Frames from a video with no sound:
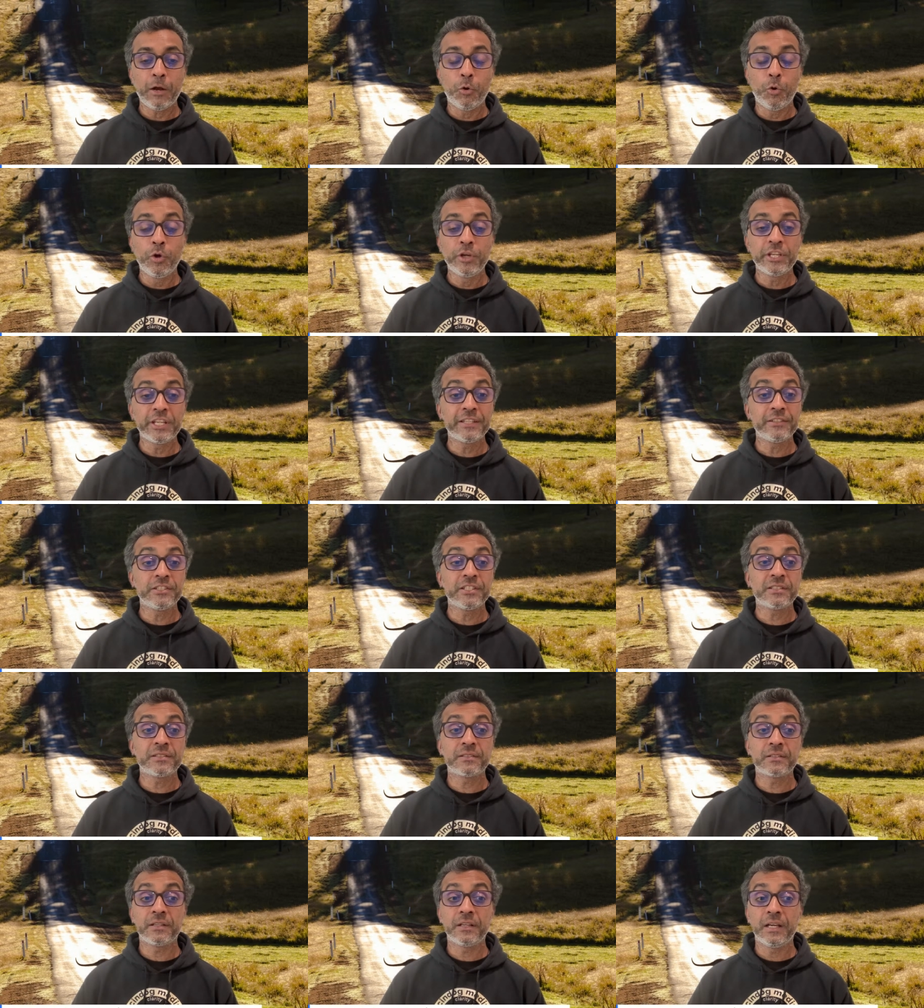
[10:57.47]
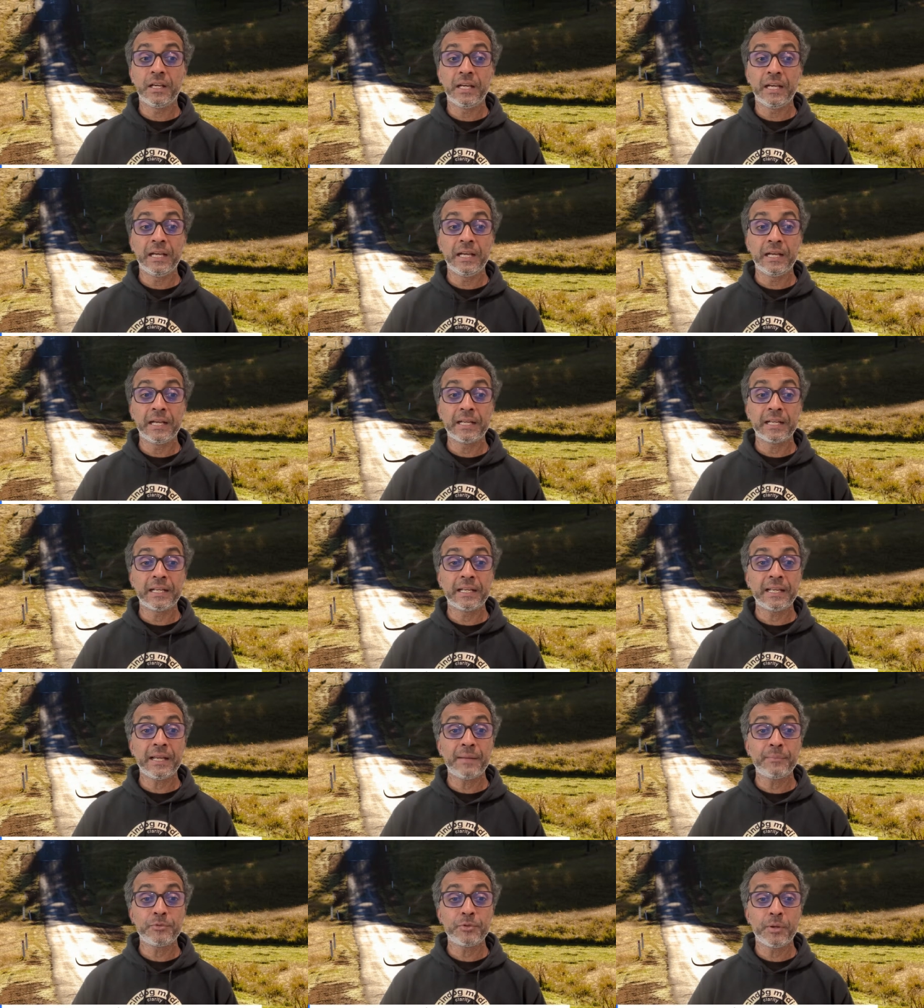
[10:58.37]
Or you can just
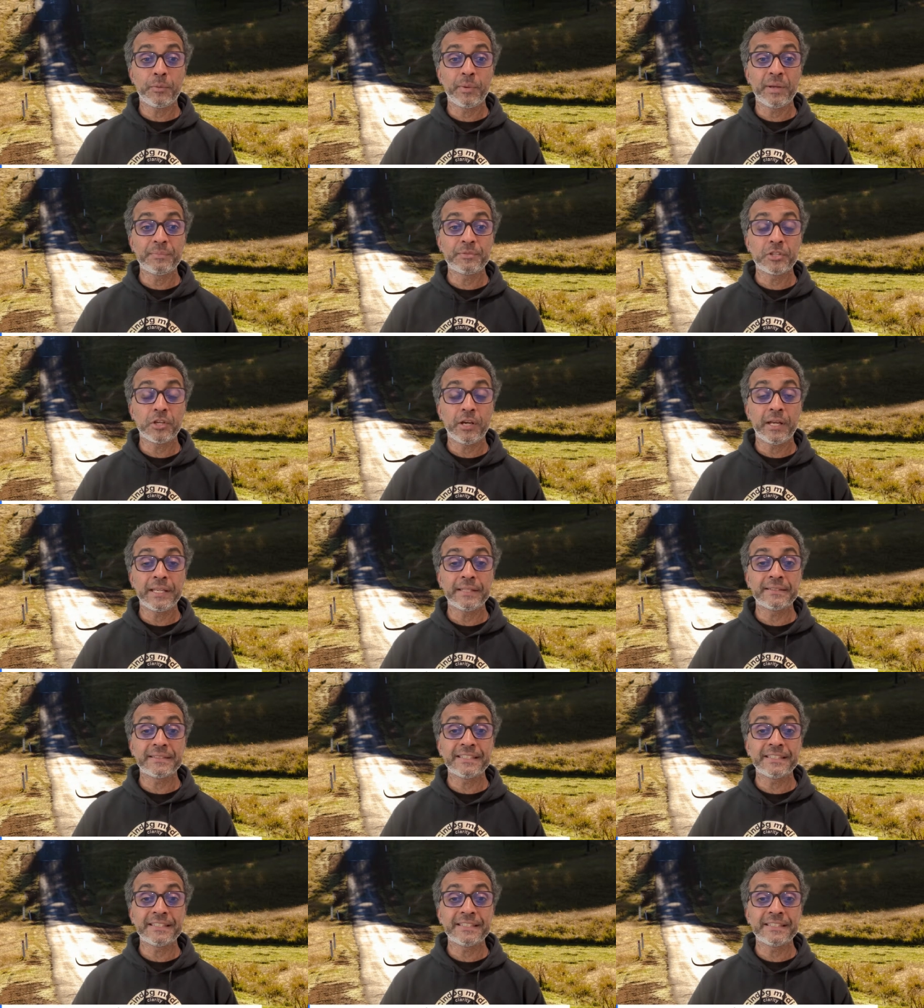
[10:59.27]
come to our website,